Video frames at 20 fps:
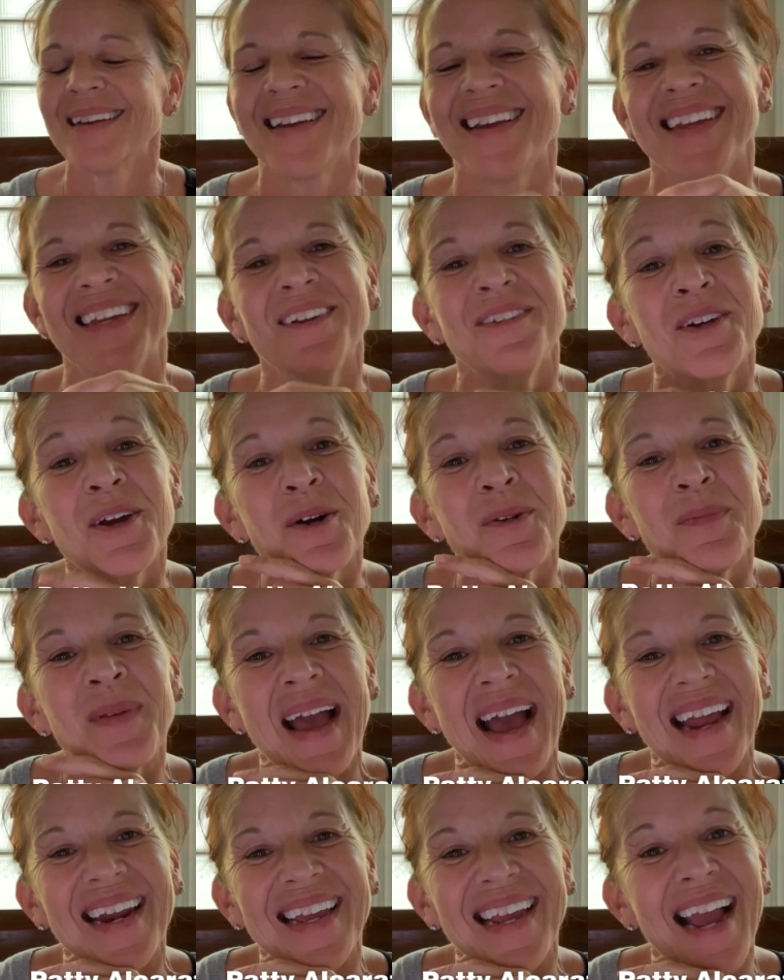you know
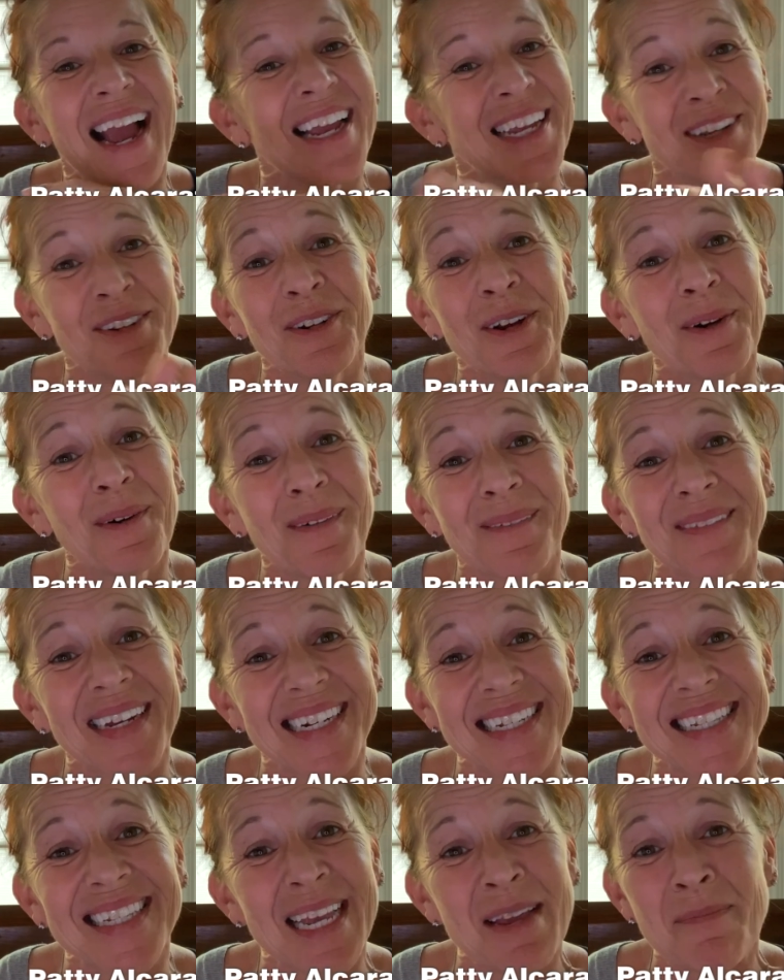Patty, you know I'm
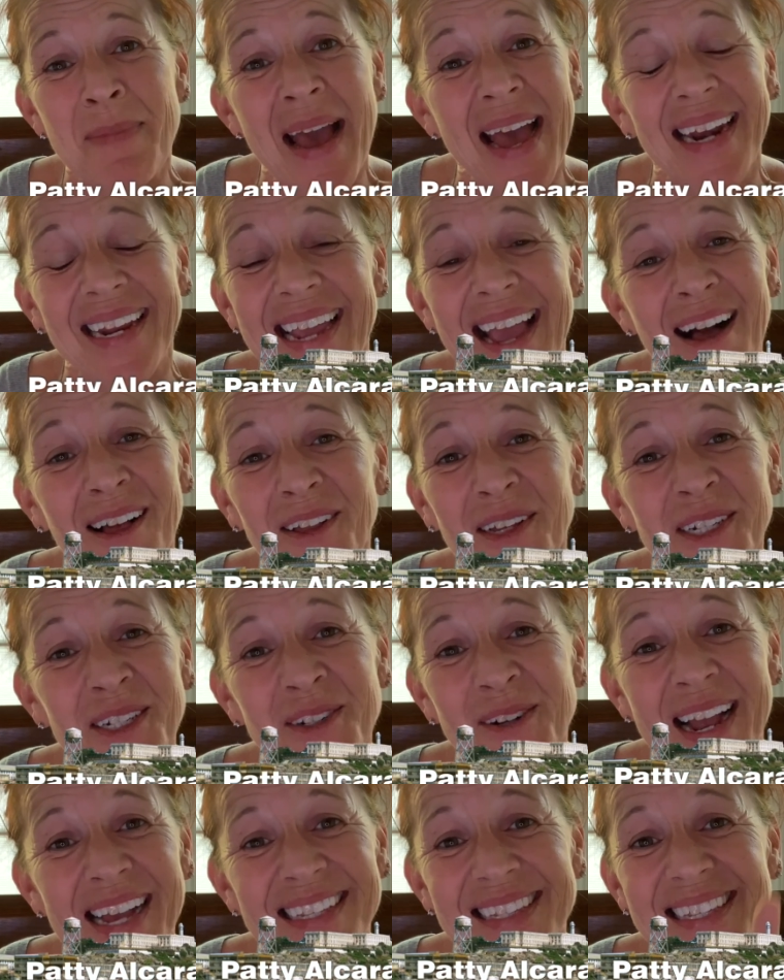gonna say Patty
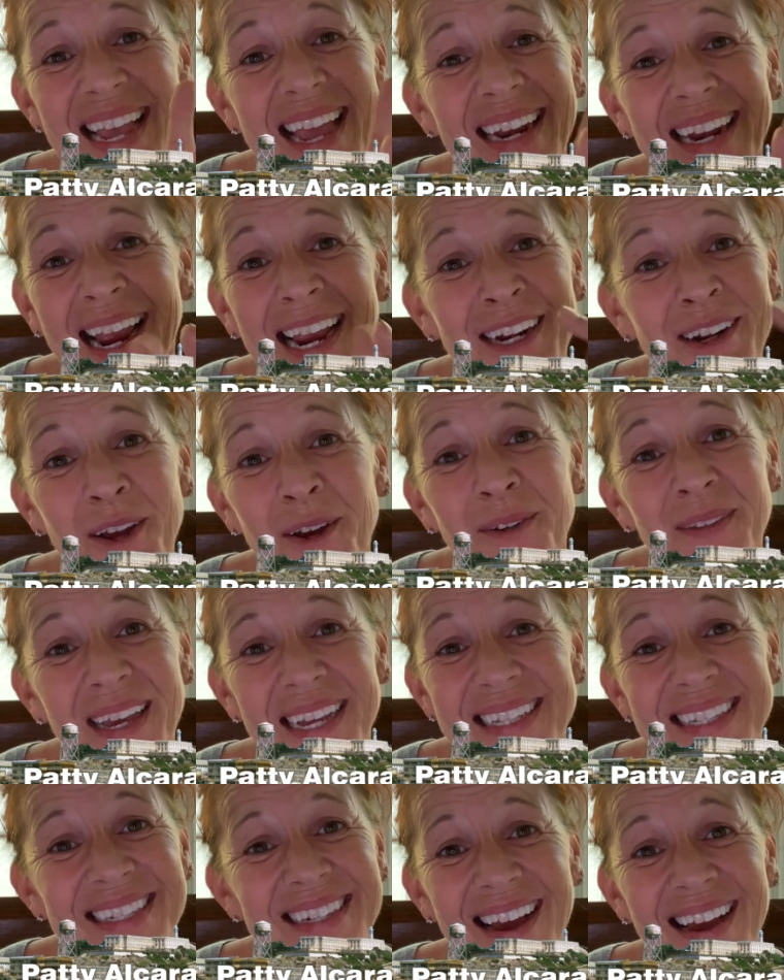Alcatraz, and I know
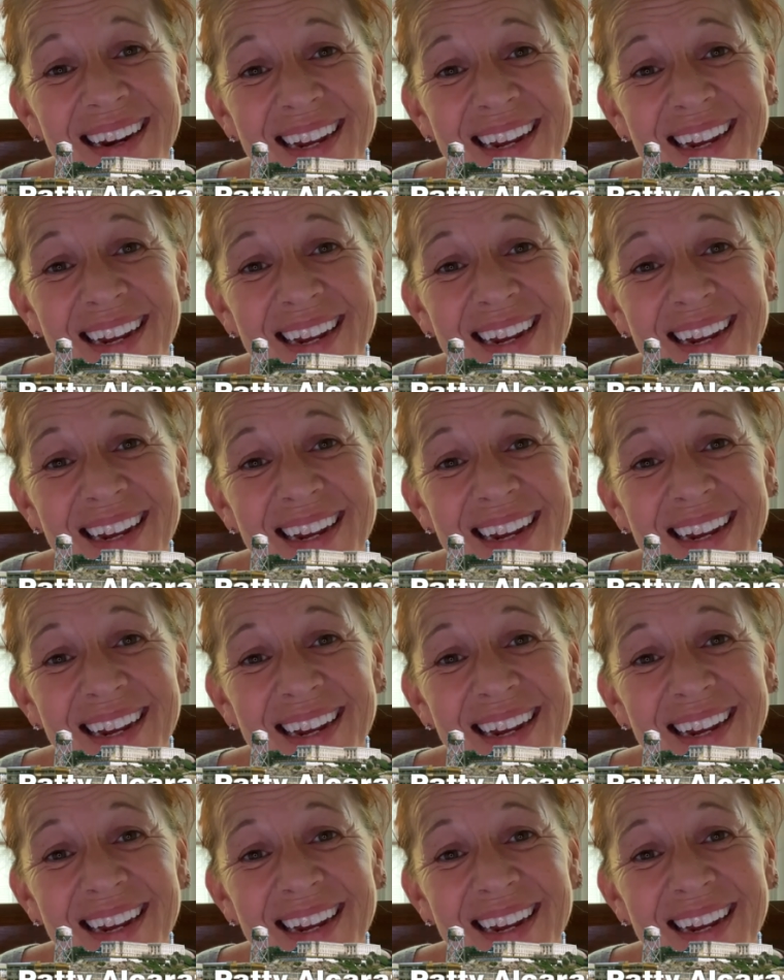that's not